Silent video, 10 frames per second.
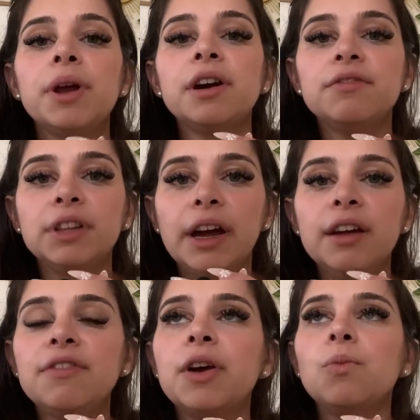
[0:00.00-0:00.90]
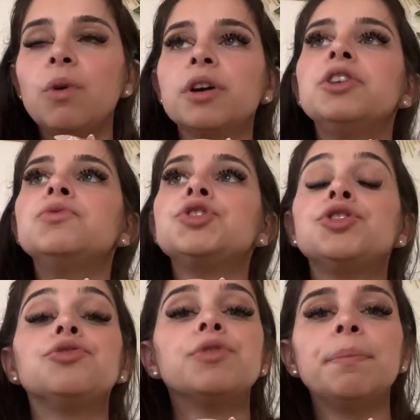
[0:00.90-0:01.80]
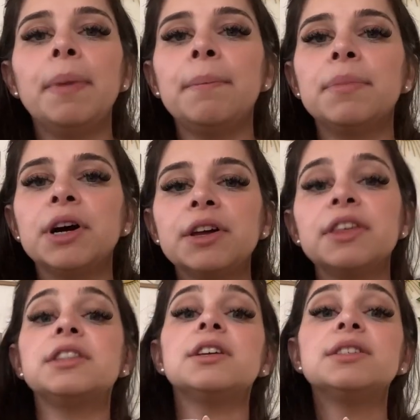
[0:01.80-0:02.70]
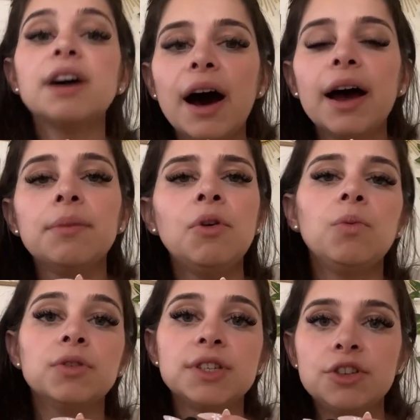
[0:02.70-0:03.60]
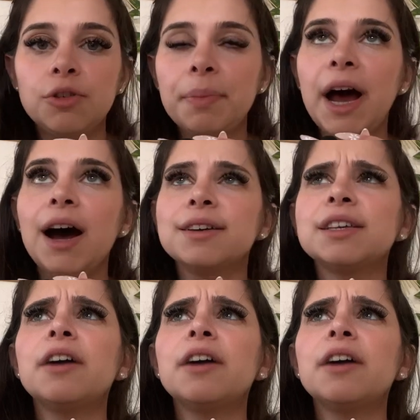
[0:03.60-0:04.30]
of life, I want you to remember that the time will still pass.